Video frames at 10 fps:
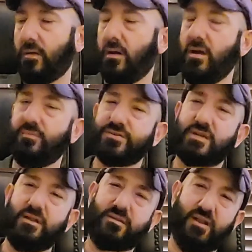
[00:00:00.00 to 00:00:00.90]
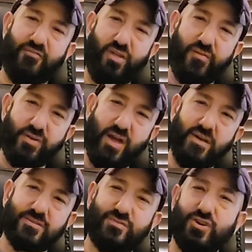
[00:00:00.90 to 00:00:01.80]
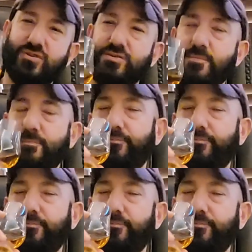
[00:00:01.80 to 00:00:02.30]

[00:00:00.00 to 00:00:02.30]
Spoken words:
All right, let's get into the flavor, guys. Cheers.